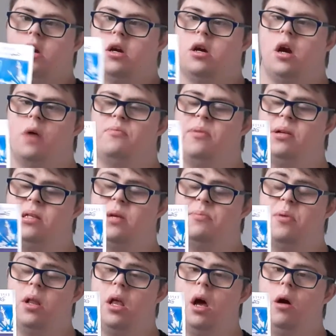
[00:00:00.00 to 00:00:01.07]
comment
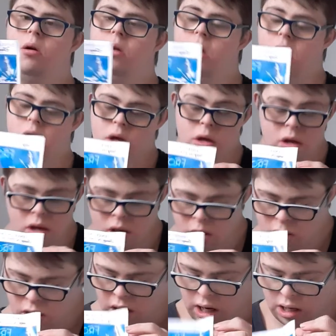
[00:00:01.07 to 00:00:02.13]
below, you
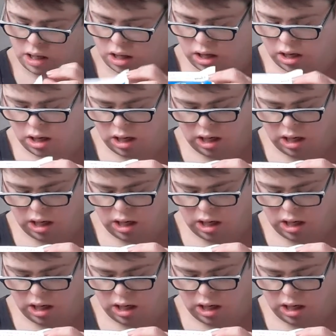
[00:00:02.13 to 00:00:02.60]
guys,